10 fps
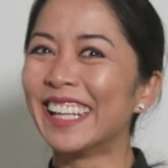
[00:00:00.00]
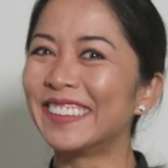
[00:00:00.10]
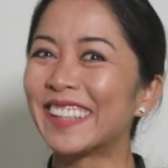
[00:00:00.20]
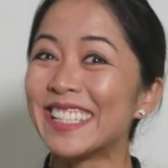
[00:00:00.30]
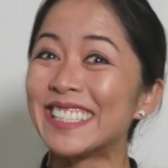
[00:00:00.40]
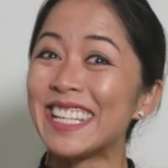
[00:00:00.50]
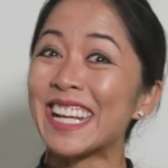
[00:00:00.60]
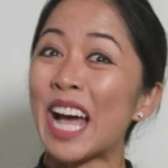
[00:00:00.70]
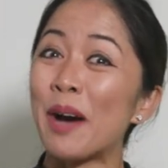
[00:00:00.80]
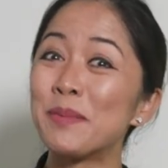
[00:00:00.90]
you can
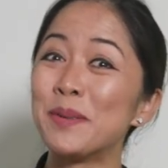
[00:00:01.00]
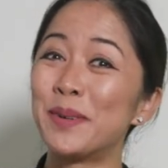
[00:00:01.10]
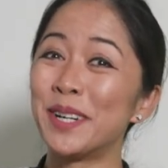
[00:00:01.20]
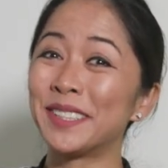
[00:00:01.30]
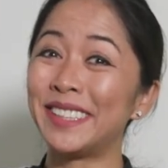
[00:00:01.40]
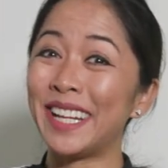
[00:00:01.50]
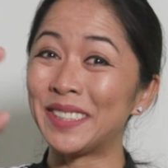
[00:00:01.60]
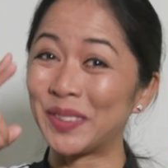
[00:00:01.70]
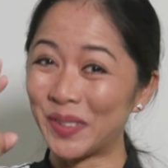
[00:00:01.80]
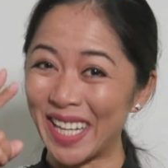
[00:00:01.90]
sing happy
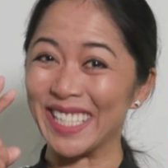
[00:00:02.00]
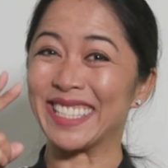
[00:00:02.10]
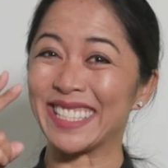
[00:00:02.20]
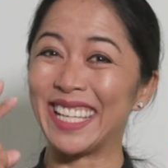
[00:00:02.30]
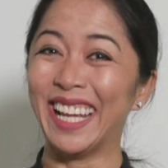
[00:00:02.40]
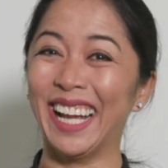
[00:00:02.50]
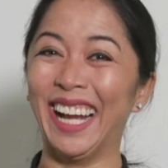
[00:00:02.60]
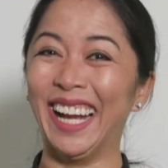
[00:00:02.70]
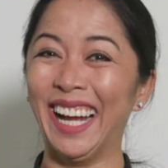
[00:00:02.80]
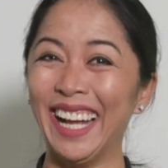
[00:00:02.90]
birthday twice.
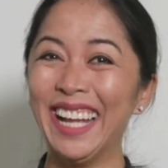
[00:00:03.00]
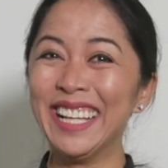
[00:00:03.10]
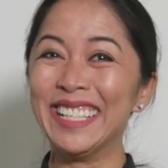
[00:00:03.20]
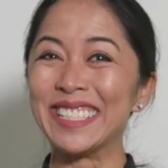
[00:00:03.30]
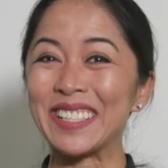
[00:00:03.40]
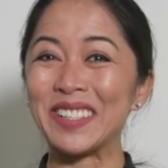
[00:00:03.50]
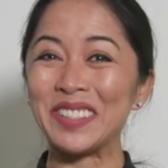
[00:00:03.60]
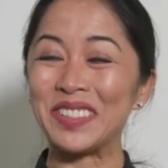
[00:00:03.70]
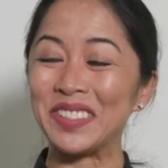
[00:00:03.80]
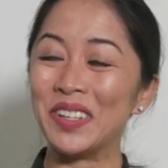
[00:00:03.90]
So
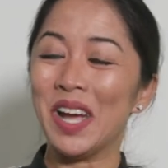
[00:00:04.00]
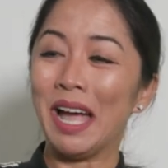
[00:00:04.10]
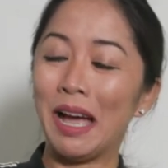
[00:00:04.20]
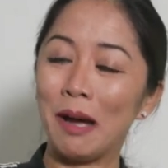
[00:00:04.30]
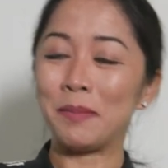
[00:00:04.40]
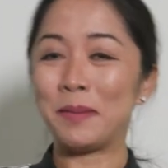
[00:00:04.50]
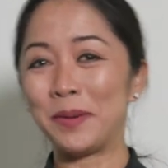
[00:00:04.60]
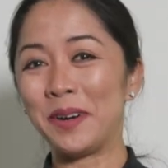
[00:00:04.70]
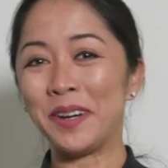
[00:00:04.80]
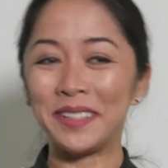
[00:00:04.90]
you do happy
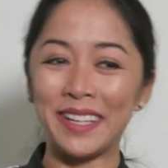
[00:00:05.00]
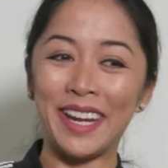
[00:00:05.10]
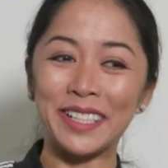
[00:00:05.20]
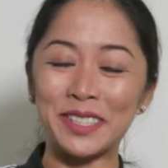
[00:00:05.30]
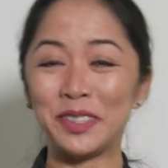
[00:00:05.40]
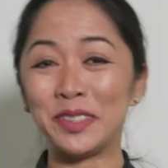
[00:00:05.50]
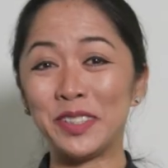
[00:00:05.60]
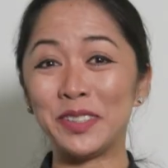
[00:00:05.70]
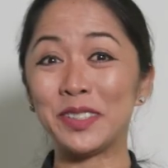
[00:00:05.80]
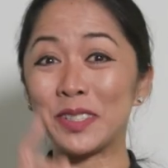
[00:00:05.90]
birthday to
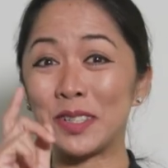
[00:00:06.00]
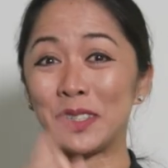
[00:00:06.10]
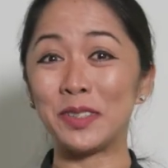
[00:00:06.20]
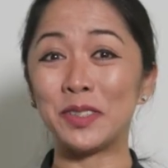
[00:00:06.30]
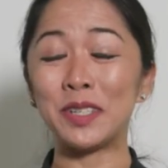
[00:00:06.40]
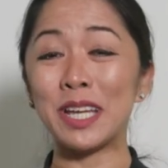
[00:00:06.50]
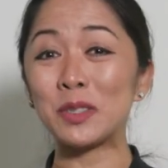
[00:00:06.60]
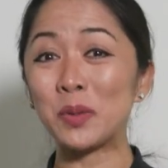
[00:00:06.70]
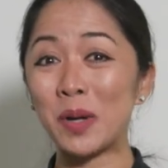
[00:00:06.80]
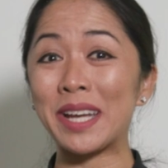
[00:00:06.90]
you. So you do
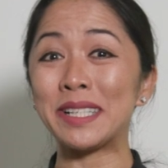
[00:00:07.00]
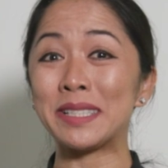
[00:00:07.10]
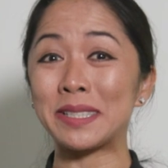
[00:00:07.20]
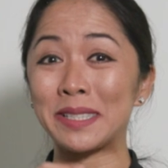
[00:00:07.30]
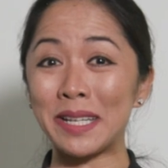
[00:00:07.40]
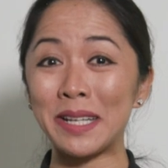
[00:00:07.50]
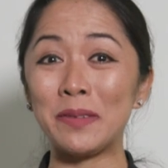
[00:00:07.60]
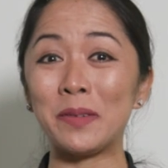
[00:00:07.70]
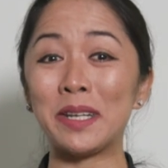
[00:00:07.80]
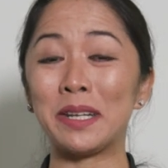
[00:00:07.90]
that twice,
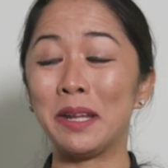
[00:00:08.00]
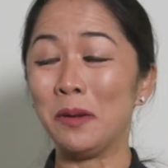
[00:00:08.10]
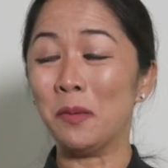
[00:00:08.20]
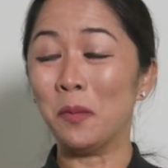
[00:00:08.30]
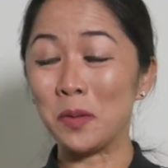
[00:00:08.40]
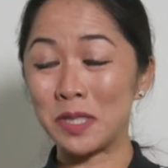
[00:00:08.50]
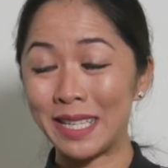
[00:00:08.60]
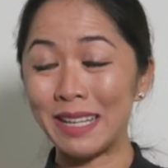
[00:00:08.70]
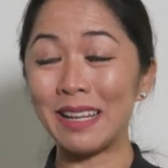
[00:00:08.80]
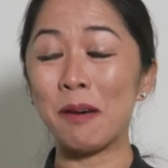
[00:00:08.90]

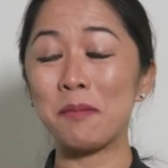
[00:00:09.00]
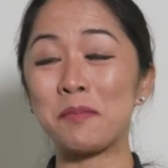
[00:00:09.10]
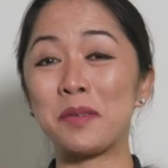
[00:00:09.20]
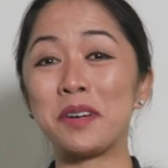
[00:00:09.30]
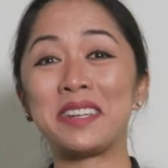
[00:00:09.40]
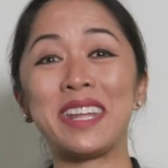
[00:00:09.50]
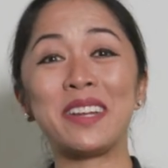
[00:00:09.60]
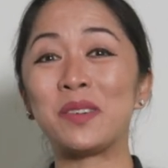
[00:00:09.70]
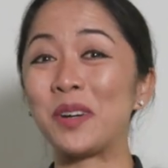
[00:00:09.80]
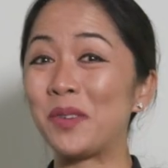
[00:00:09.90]
sing happy
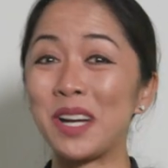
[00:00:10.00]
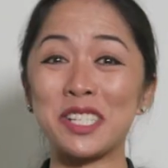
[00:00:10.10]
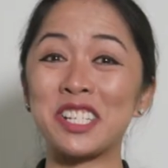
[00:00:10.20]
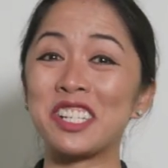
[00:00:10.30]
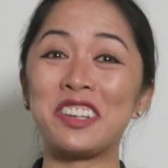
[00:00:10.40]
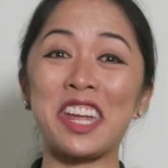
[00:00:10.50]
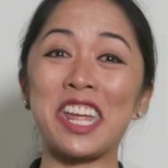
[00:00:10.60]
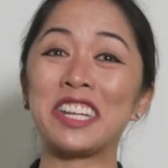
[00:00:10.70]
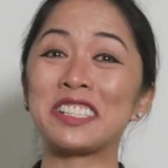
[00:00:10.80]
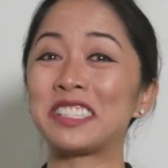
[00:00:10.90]
birthday while washing your
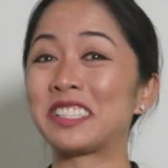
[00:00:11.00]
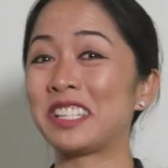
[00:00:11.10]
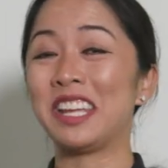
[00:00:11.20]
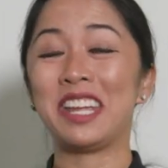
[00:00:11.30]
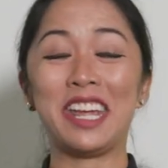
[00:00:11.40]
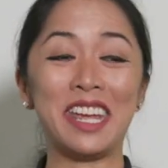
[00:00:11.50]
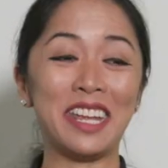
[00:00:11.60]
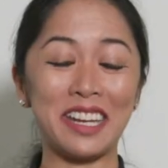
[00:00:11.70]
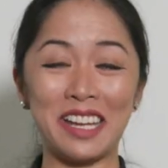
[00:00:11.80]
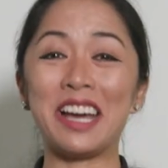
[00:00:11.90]
hands.
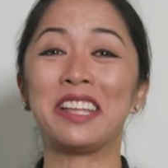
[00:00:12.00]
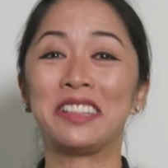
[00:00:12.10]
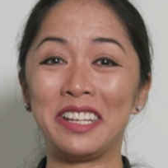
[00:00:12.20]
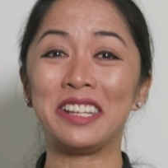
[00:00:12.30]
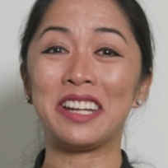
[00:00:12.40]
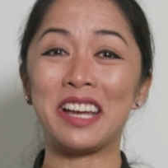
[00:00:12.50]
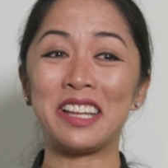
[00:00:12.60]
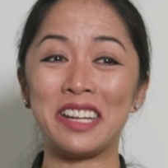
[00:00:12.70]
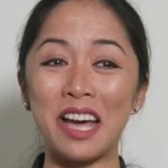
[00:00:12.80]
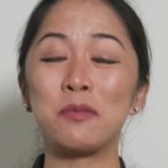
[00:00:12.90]
And I think
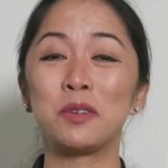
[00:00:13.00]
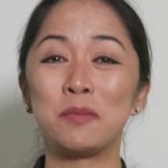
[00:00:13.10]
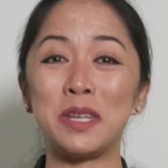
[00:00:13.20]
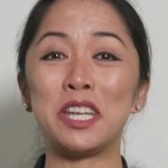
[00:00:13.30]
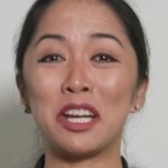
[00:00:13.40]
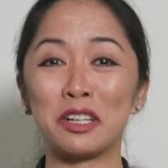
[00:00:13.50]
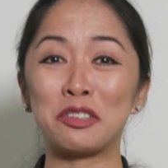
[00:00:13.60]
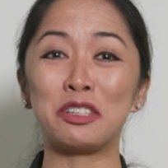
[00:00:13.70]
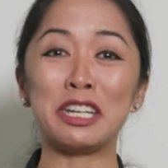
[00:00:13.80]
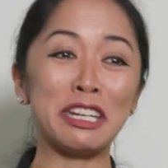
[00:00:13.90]
that would be
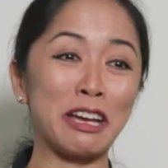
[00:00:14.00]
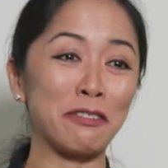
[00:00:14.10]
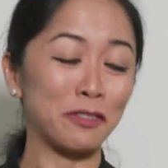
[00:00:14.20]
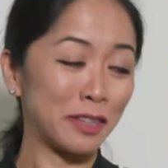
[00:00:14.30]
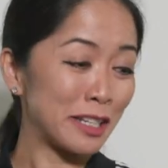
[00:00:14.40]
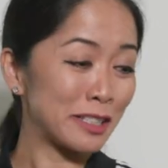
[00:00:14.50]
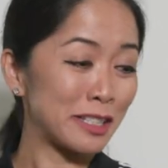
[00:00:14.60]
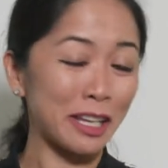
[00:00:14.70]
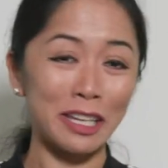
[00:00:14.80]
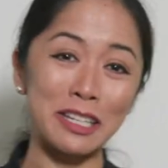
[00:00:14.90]
good enough, 10
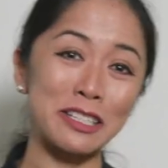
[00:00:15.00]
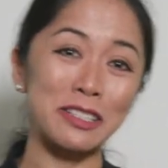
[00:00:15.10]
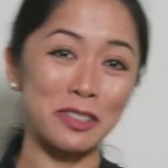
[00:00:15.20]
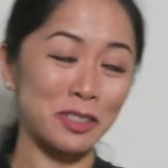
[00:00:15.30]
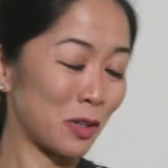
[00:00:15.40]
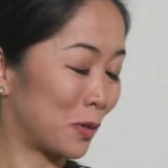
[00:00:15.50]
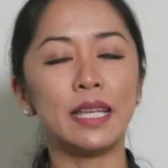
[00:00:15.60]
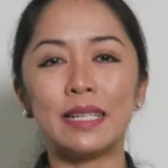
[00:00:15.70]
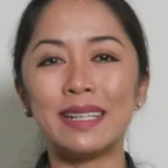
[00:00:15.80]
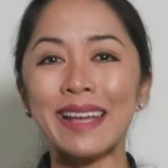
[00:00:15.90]
seconds or so.
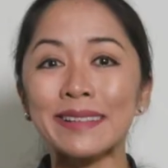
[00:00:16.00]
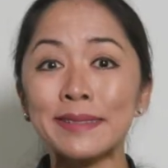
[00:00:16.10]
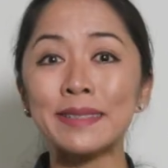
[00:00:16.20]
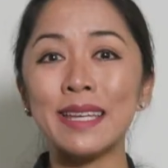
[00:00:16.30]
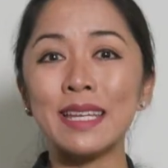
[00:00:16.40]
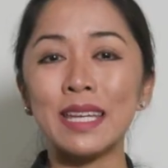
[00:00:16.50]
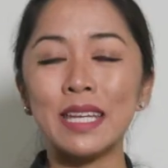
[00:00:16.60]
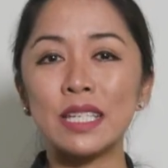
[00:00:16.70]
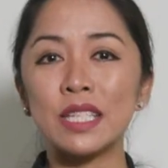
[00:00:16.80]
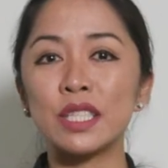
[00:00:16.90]
The next thing
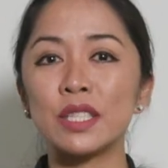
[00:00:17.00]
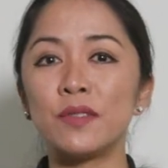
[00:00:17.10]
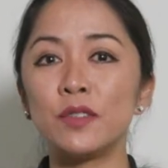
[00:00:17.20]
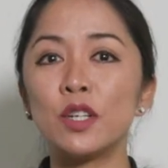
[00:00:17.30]
is, if